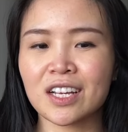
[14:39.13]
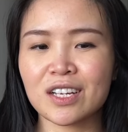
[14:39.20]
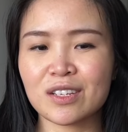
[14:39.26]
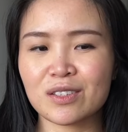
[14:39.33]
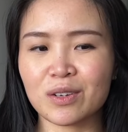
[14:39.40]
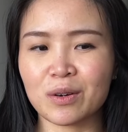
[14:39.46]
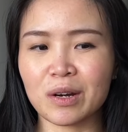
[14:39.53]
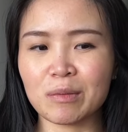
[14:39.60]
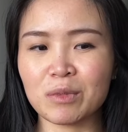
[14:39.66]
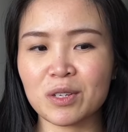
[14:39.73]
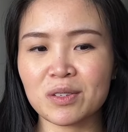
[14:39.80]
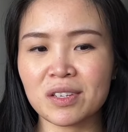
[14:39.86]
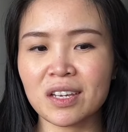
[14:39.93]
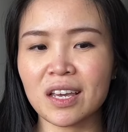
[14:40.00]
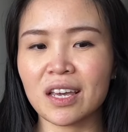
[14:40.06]
So I'm
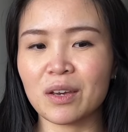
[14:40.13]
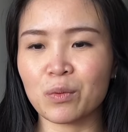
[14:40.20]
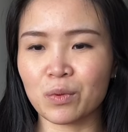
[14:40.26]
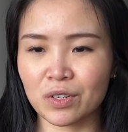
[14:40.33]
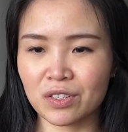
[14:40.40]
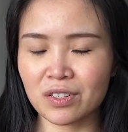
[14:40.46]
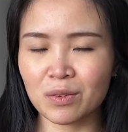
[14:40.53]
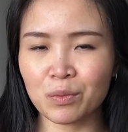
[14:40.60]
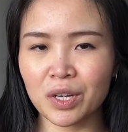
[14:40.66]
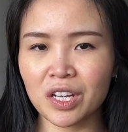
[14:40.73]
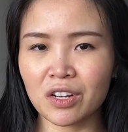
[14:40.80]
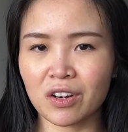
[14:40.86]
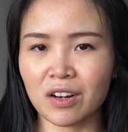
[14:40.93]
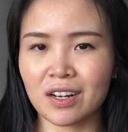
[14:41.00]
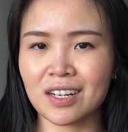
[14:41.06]
using a worsted weight
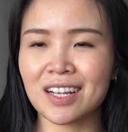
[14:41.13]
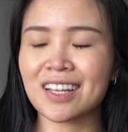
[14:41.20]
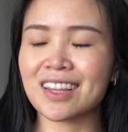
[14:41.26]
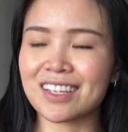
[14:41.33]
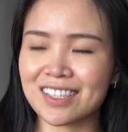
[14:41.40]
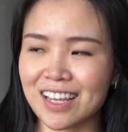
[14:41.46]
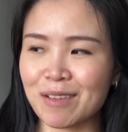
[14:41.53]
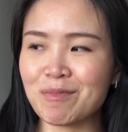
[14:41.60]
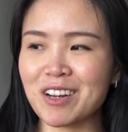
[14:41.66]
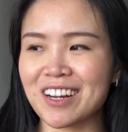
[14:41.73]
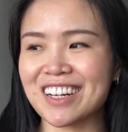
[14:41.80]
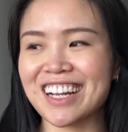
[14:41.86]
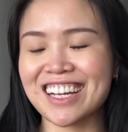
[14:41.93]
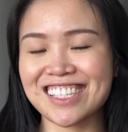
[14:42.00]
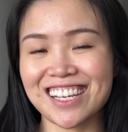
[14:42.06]
yarn, the same
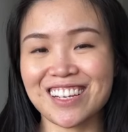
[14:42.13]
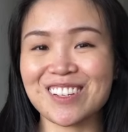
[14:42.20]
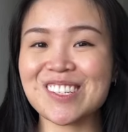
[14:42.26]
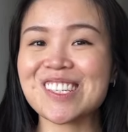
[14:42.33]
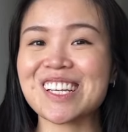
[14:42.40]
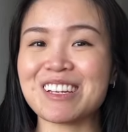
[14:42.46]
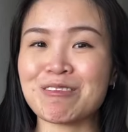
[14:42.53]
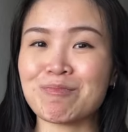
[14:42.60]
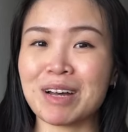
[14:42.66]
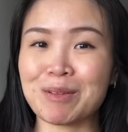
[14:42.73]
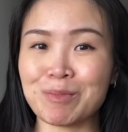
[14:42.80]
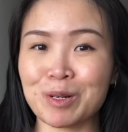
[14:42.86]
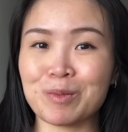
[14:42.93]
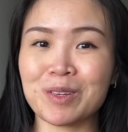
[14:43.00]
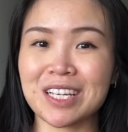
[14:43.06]
yarn as I used in my
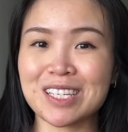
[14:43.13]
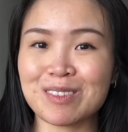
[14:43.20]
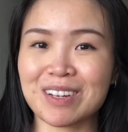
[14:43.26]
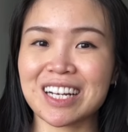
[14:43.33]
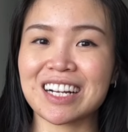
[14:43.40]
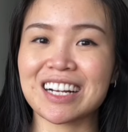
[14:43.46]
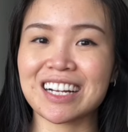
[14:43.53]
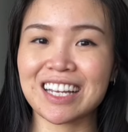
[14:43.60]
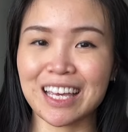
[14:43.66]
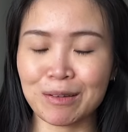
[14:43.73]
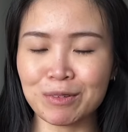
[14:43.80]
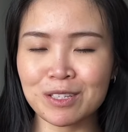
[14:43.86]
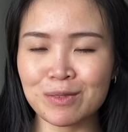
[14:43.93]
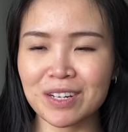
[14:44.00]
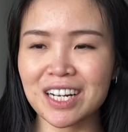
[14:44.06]
Moby Sweater
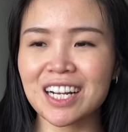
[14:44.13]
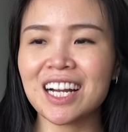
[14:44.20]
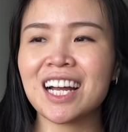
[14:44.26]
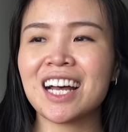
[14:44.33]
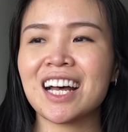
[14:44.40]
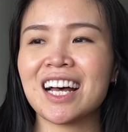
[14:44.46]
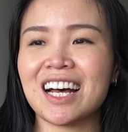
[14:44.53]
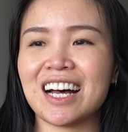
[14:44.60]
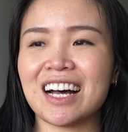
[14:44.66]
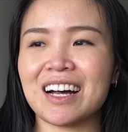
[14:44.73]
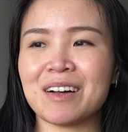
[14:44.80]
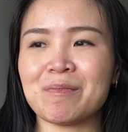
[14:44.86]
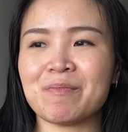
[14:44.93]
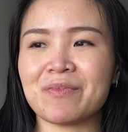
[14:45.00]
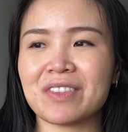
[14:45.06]
keyboard sweater.
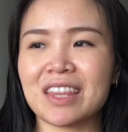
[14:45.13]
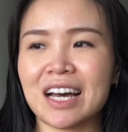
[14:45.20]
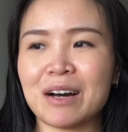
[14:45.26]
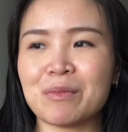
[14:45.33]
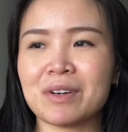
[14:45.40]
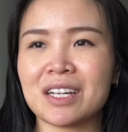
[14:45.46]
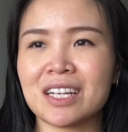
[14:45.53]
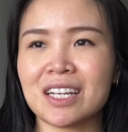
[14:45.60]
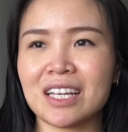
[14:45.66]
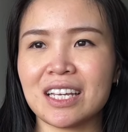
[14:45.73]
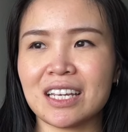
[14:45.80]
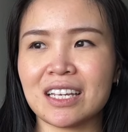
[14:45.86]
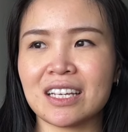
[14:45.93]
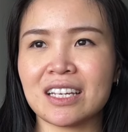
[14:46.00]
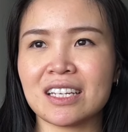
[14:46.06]
That one
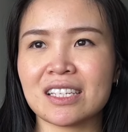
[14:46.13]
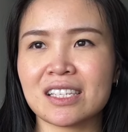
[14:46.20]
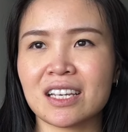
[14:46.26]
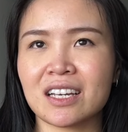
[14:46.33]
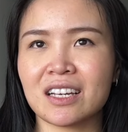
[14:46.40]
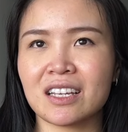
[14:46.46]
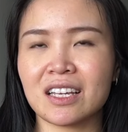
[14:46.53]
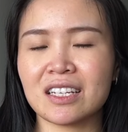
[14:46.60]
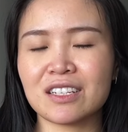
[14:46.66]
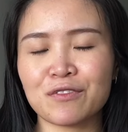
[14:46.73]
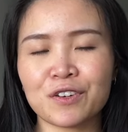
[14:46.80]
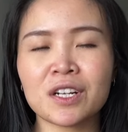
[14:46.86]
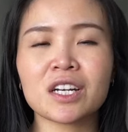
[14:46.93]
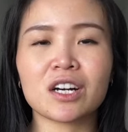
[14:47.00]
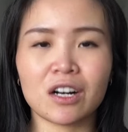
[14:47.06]
is a
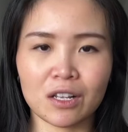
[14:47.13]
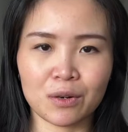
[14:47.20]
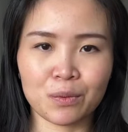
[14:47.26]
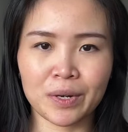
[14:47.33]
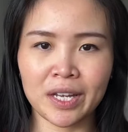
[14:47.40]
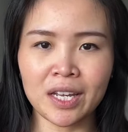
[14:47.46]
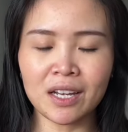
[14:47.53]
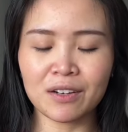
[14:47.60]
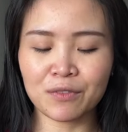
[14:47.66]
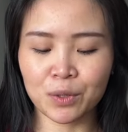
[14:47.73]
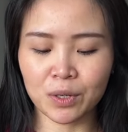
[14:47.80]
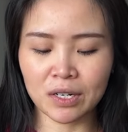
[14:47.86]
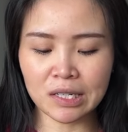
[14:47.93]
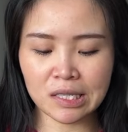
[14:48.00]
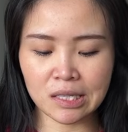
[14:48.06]
different colorway. Of
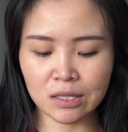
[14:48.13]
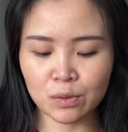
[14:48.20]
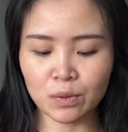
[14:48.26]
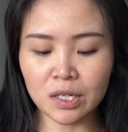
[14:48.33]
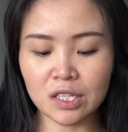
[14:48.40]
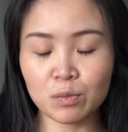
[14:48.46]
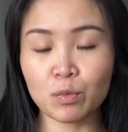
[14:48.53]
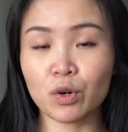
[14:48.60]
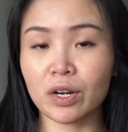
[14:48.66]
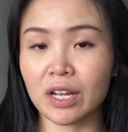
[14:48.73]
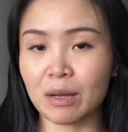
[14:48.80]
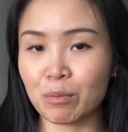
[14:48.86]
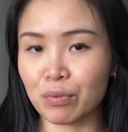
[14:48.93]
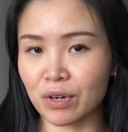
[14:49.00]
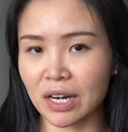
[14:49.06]
course, this one is more
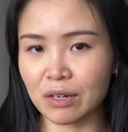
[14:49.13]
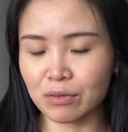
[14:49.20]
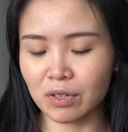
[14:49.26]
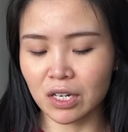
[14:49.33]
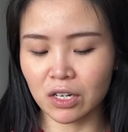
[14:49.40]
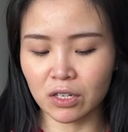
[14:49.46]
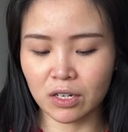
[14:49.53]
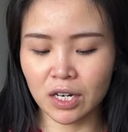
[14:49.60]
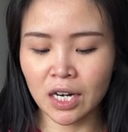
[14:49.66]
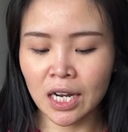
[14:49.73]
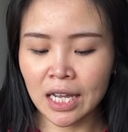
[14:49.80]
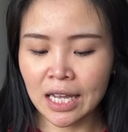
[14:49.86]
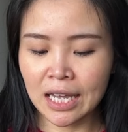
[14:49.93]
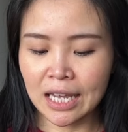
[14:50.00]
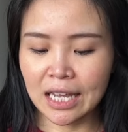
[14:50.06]
a brown color,
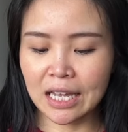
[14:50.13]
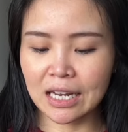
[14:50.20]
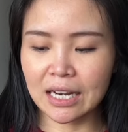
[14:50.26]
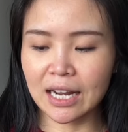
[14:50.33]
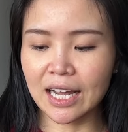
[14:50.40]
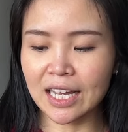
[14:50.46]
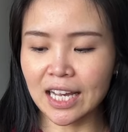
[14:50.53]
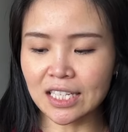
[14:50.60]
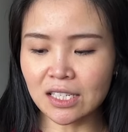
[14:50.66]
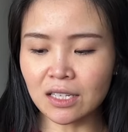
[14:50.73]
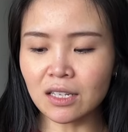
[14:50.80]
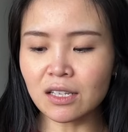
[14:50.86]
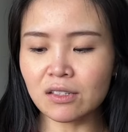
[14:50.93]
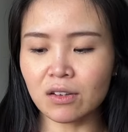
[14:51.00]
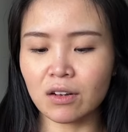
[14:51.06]
and I
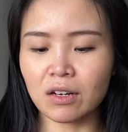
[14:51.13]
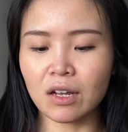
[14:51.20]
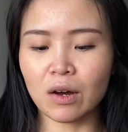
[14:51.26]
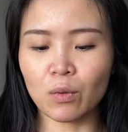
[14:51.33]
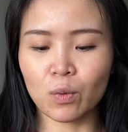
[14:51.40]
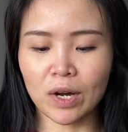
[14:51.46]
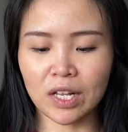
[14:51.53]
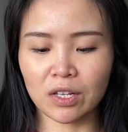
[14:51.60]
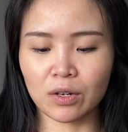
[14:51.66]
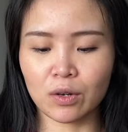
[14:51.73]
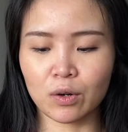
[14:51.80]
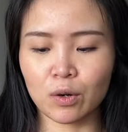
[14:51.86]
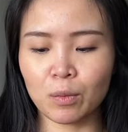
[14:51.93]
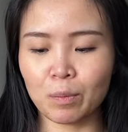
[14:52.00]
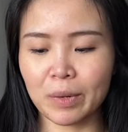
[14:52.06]
casted this on a while
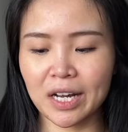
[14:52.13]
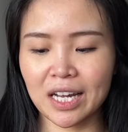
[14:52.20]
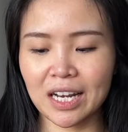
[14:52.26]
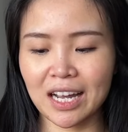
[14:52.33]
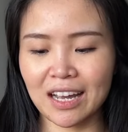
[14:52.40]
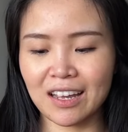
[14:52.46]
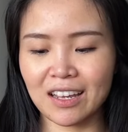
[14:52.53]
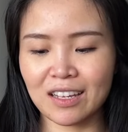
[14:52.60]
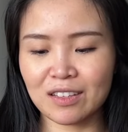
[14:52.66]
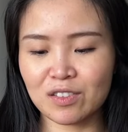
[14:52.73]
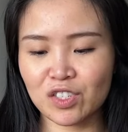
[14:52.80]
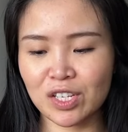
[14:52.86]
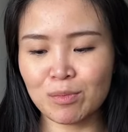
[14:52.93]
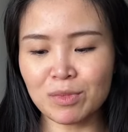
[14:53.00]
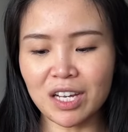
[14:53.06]
ago, but I
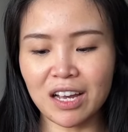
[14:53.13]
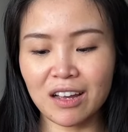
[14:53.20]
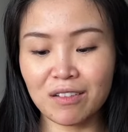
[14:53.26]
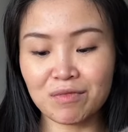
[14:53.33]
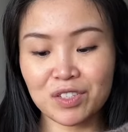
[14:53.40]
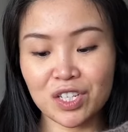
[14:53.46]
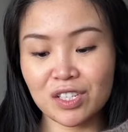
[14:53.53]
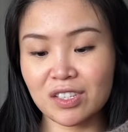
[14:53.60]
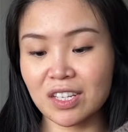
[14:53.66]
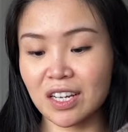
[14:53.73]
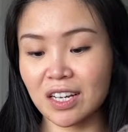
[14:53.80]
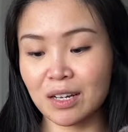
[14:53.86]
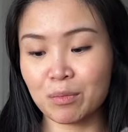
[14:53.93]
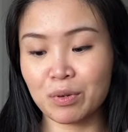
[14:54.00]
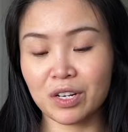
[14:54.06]
seem to have just
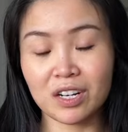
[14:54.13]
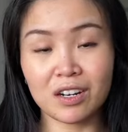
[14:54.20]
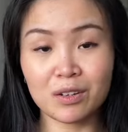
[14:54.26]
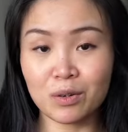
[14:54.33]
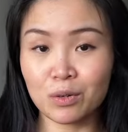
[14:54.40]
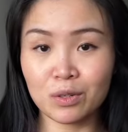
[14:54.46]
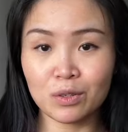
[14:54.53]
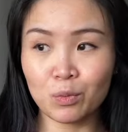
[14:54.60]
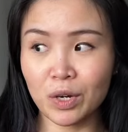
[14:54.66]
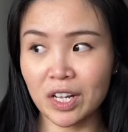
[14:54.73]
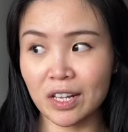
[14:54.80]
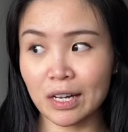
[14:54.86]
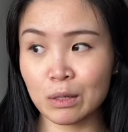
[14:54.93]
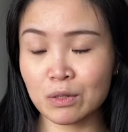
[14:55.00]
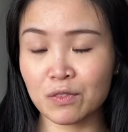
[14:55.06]
put it on hold
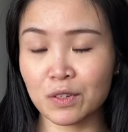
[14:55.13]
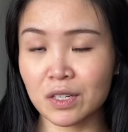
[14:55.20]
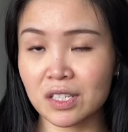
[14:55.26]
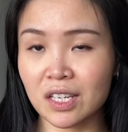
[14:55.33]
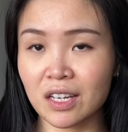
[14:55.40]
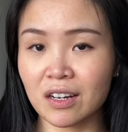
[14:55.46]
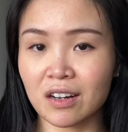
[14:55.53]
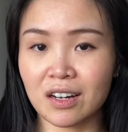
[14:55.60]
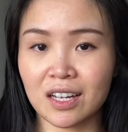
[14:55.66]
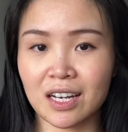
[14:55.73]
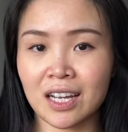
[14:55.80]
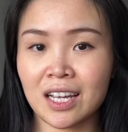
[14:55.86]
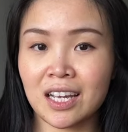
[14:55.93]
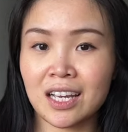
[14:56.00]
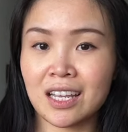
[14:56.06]
while I was focusing on
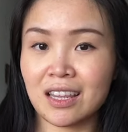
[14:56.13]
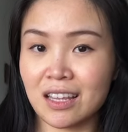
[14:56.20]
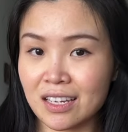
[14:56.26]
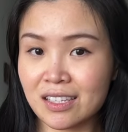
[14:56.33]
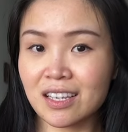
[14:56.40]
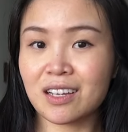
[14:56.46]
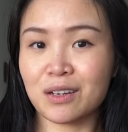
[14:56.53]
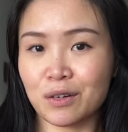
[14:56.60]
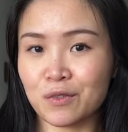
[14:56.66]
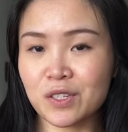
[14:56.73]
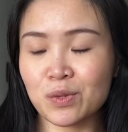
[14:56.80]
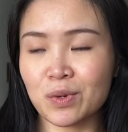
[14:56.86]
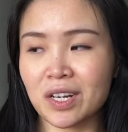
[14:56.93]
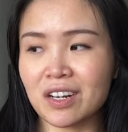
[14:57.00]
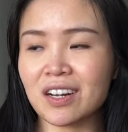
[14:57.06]
this Nova
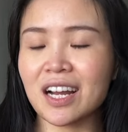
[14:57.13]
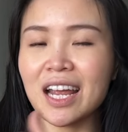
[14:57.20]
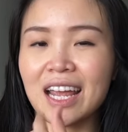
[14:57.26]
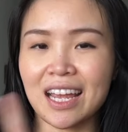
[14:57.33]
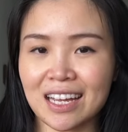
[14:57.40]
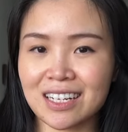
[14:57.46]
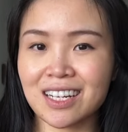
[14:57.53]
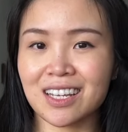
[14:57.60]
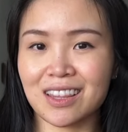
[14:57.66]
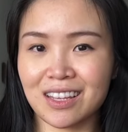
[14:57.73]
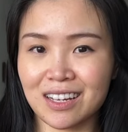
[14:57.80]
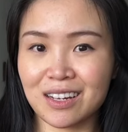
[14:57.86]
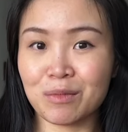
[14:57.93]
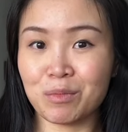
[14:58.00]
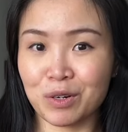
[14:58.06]
sweater and
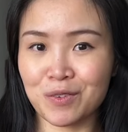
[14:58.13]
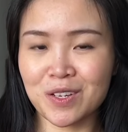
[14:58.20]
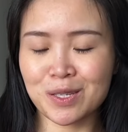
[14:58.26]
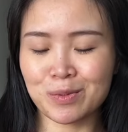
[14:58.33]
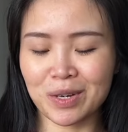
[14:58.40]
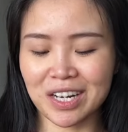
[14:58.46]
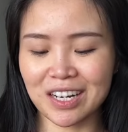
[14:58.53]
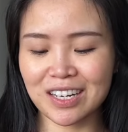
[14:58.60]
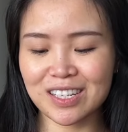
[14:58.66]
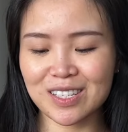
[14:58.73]
the Moby sweater.